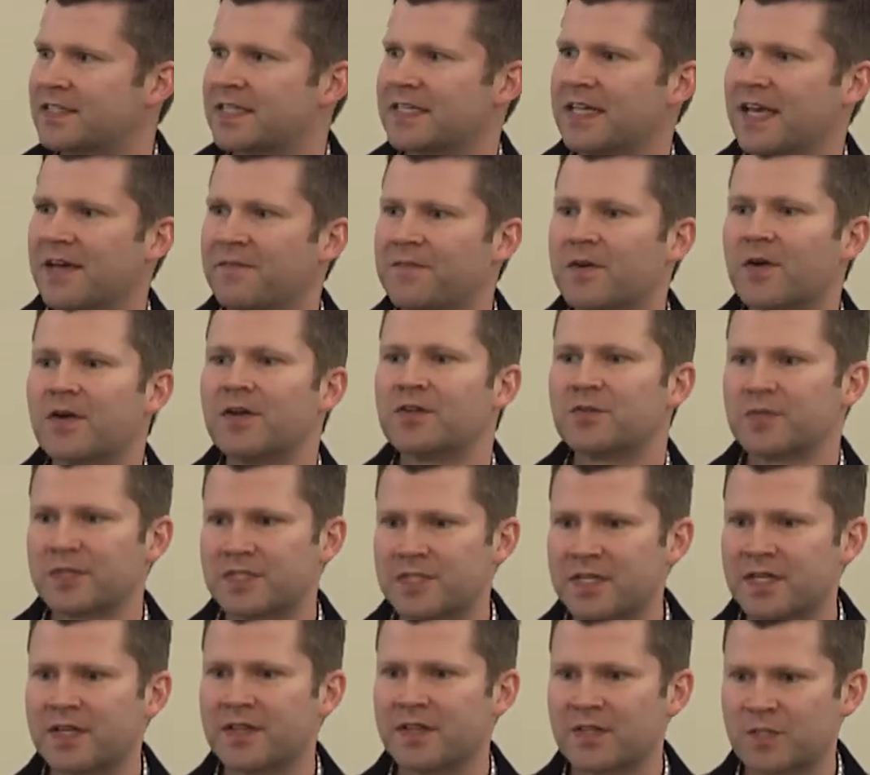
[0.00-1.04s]
if you're
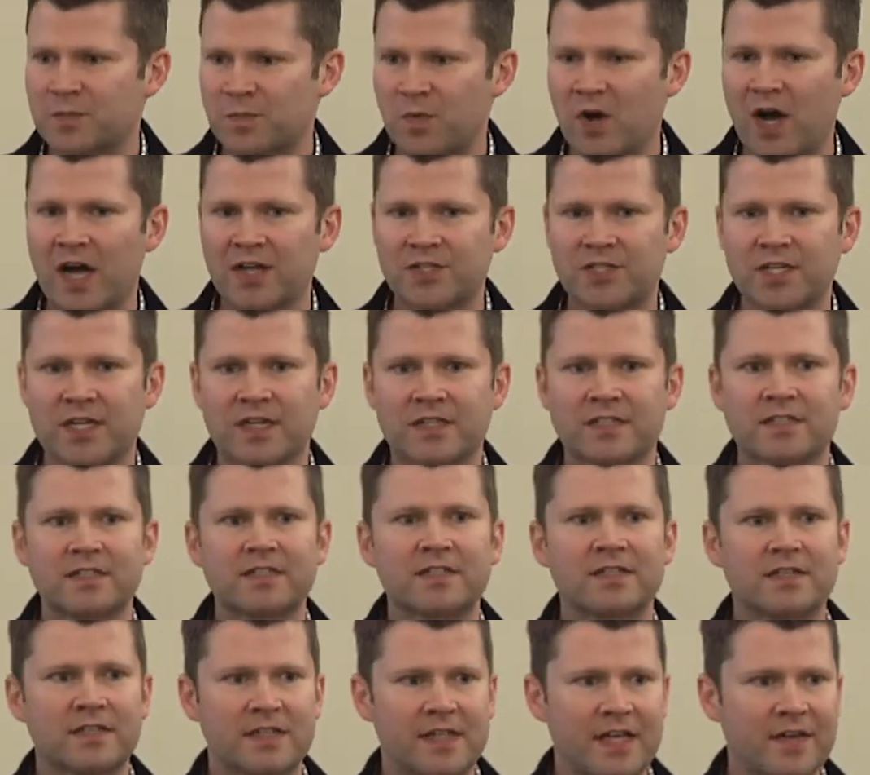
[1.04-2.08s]
interested in this project,
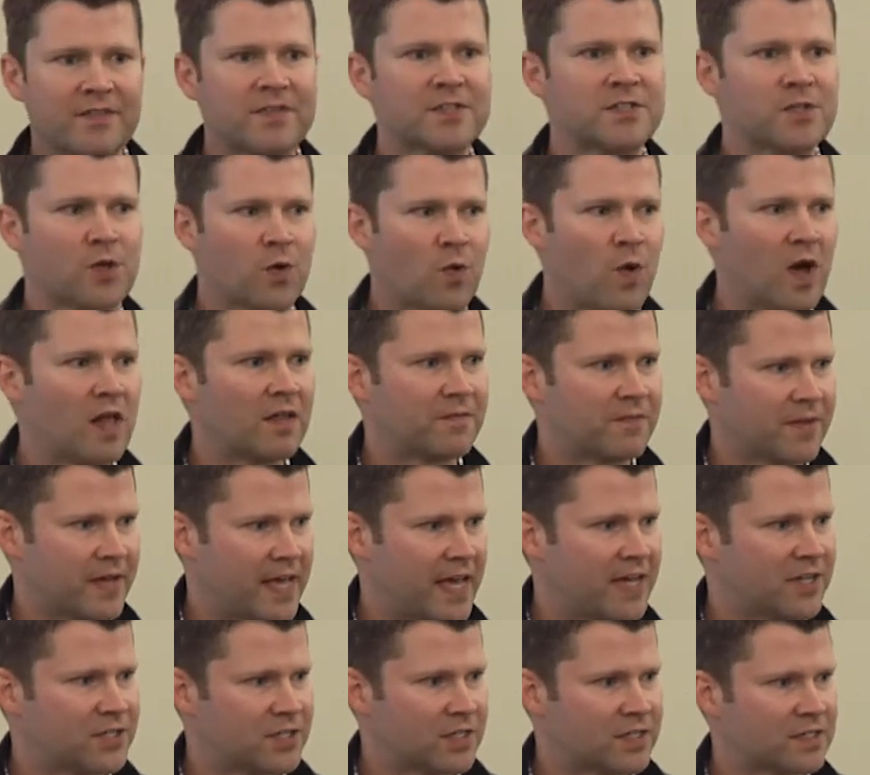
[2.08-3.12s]
give us your
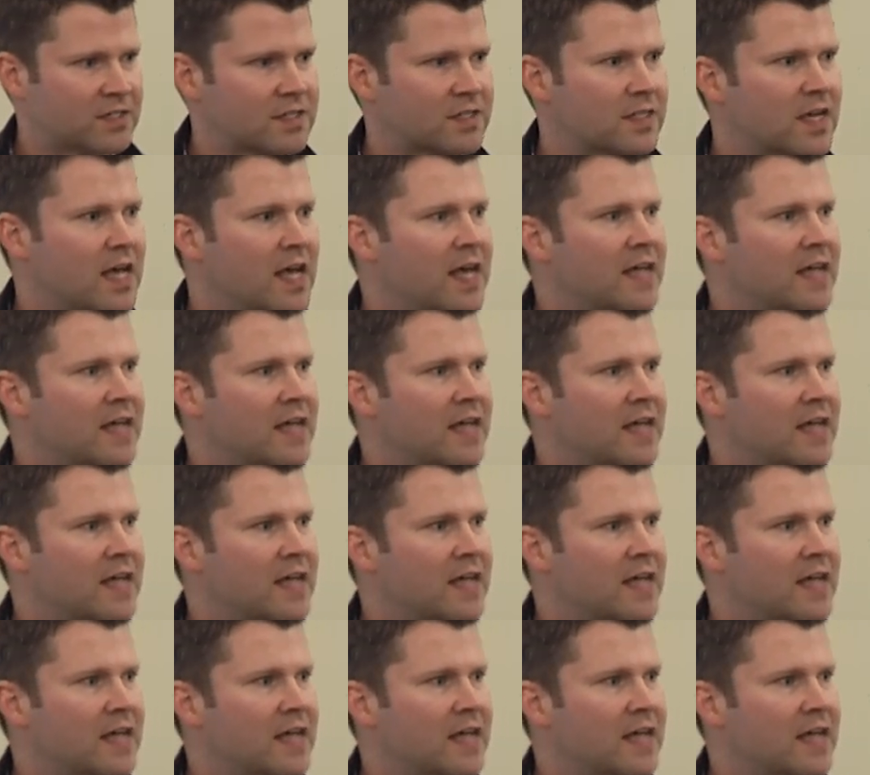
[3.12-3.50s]
qualifications.